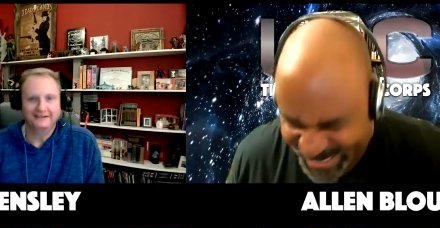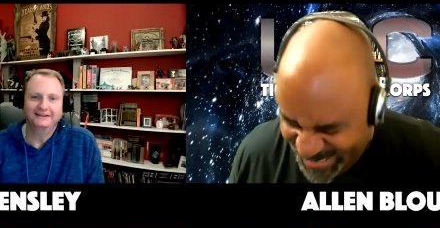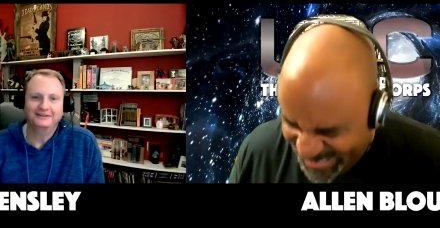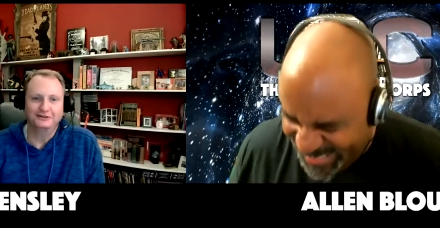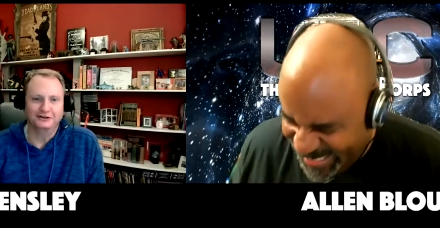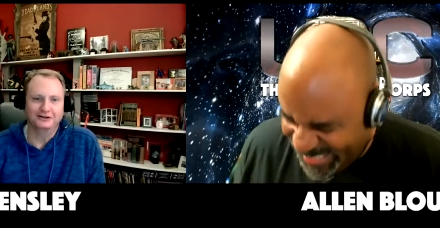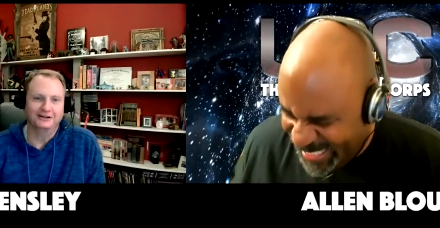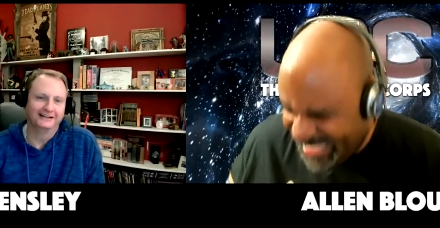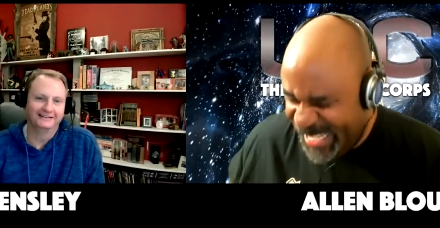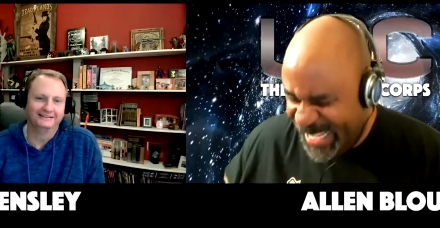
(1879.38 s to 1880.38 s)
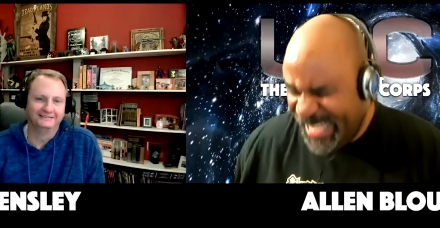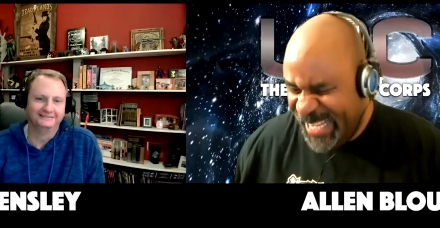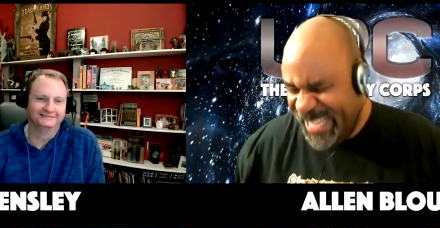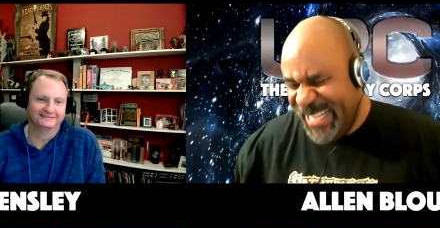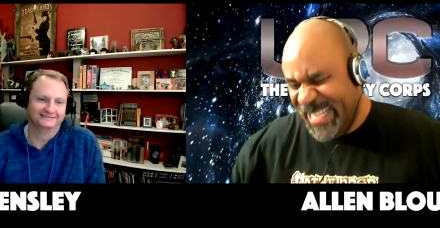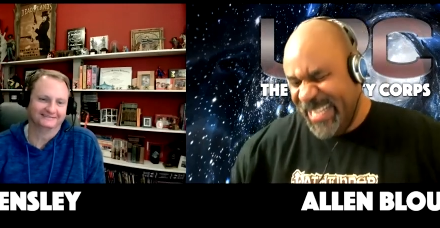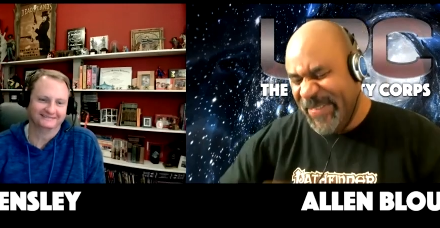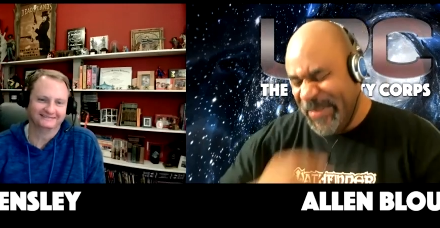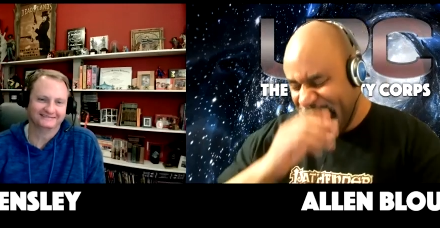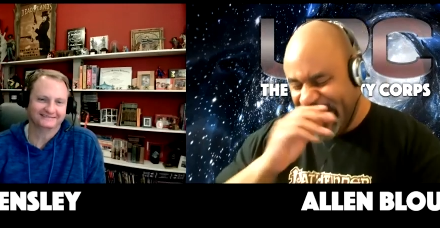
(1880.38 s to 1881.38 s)
Speaker 1: Sure.
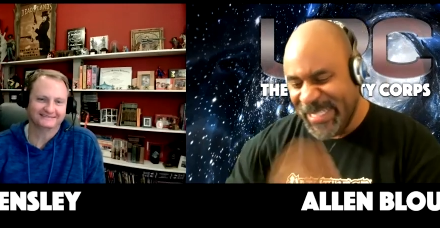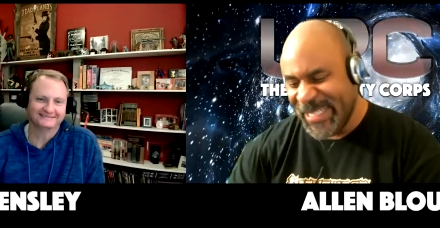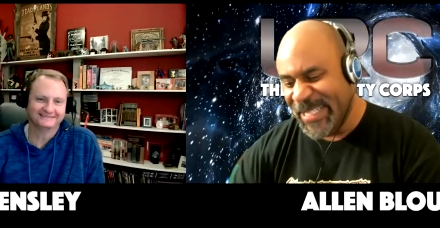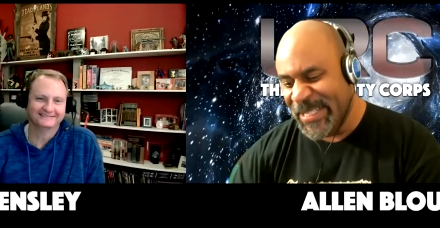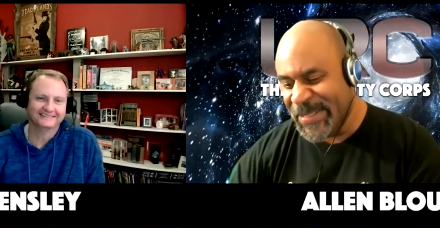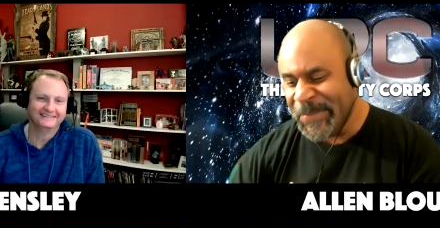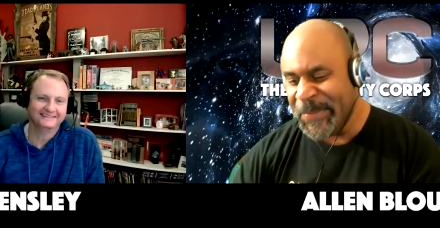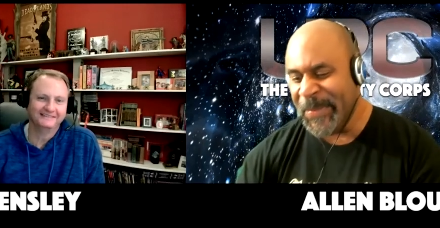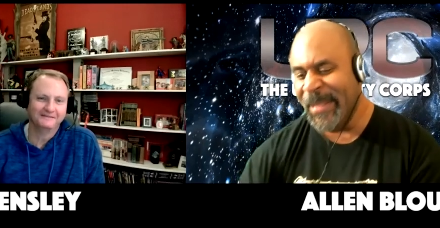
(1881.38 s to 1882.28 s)
Everybody does,